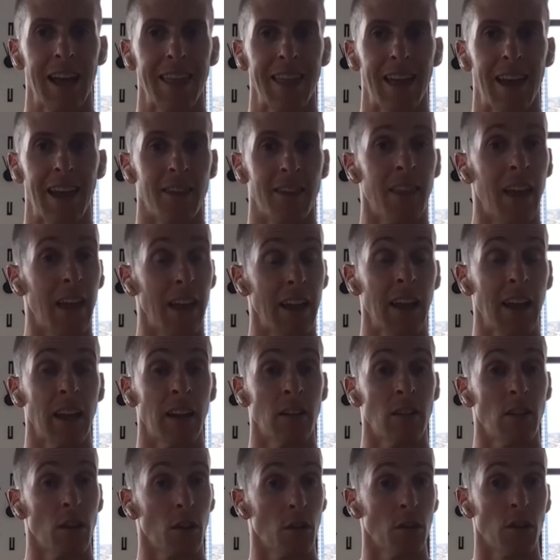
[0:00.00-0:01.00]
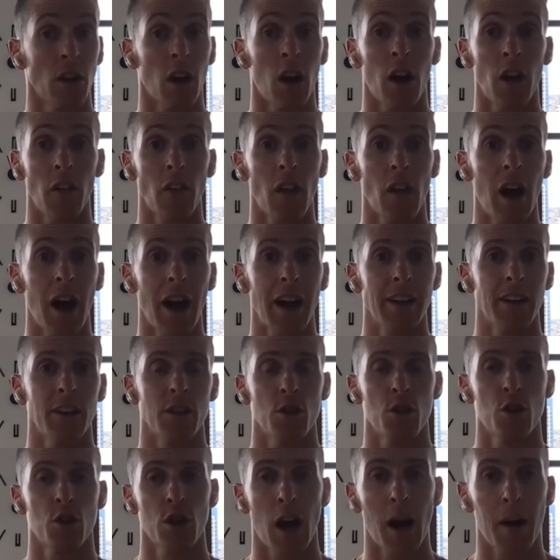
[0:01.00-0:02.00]
that they can turn online
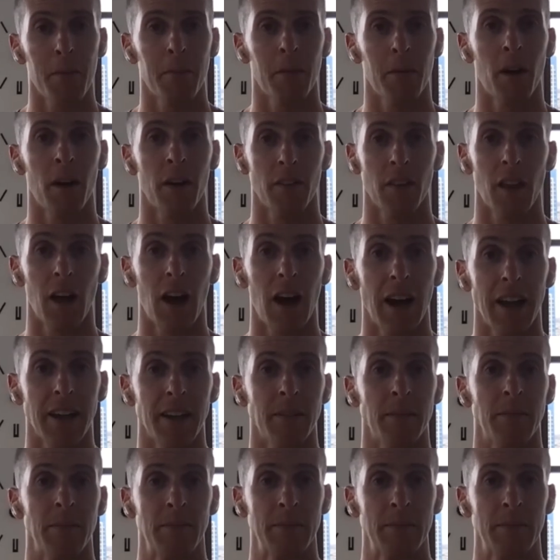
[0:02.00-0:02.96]
and shop online.